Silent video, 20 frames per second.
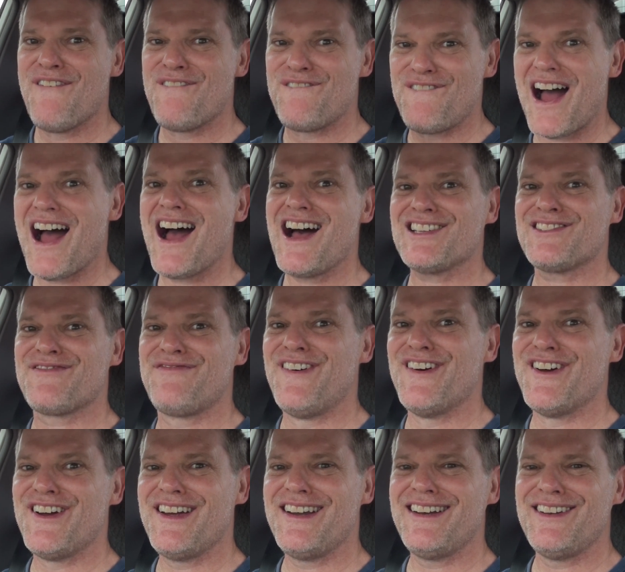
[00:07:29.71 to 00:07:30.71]
Fast
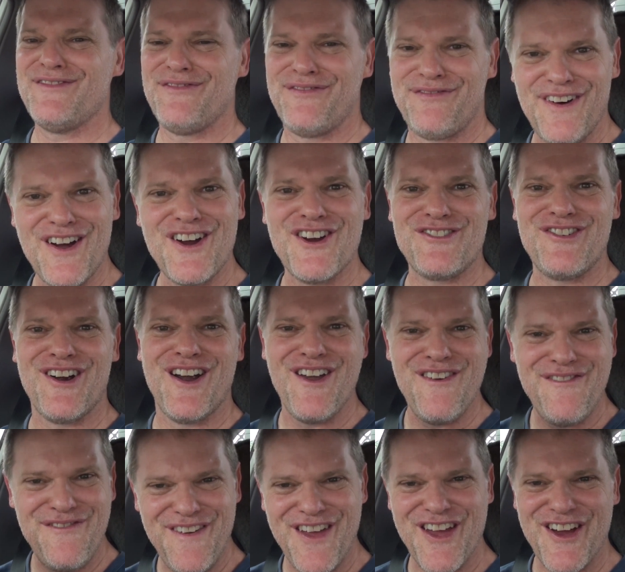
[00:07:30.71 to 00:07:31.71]
Food Food
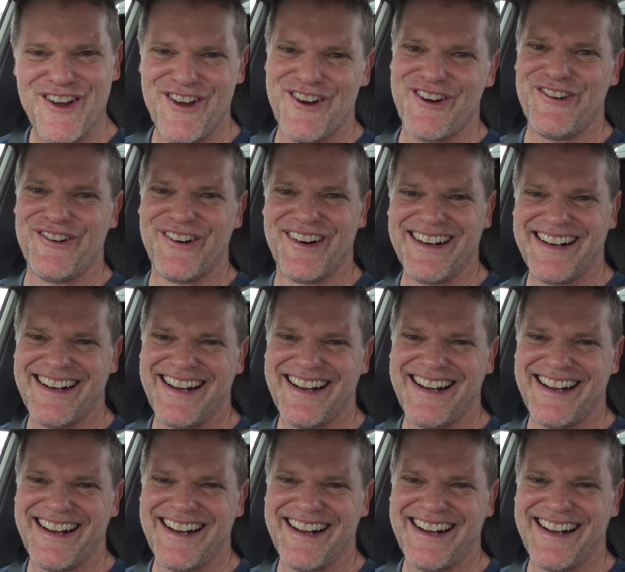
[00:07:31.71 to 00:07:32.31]
Review.